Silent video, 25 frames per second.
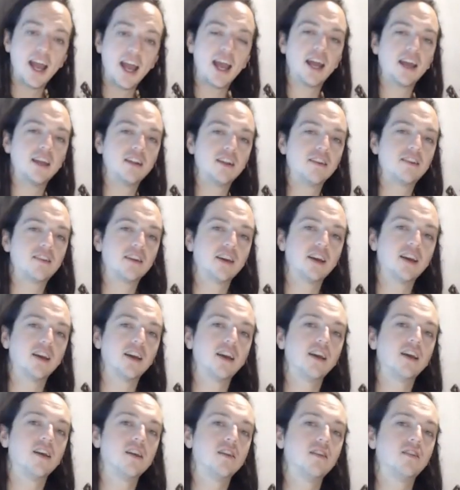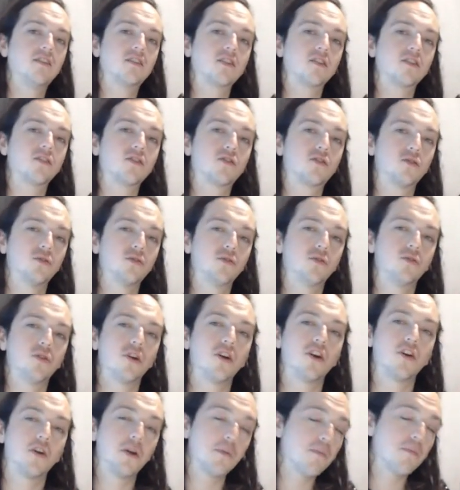and it is
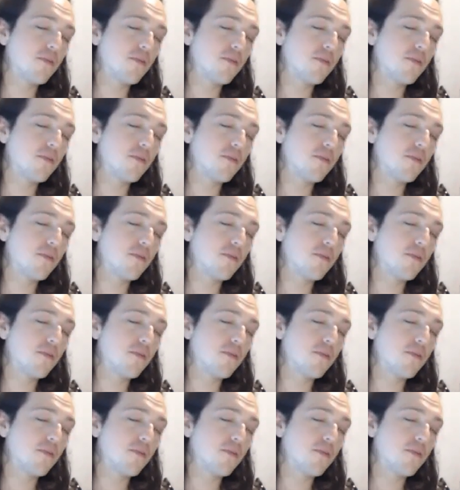to